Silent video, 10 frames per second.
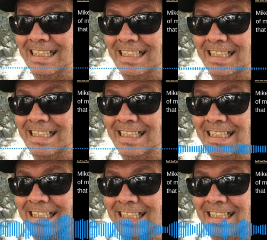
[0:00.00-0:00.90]
Like,
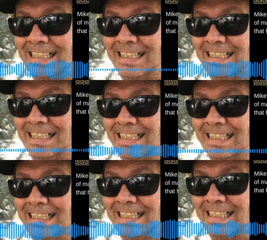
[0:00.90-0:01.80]
talk about a
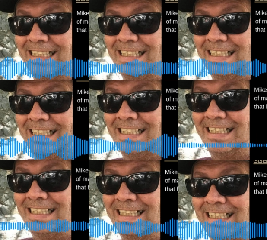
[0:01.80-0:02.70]
different dog than when we
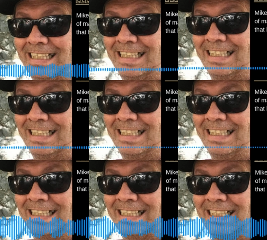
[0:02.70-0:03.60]
got him.
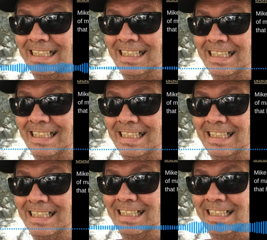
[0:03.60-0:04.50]
Yeah.
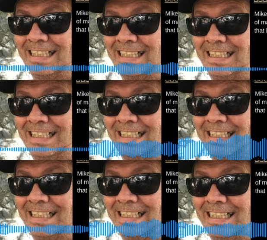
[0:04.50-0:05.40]
He's
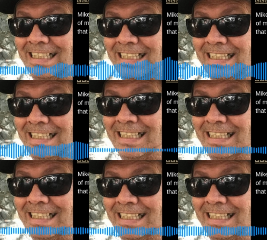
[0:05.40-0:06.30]
like in
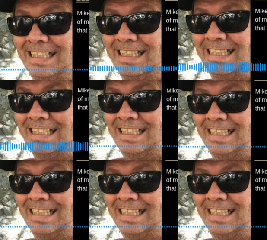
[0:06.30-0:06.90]
Yogi shape now.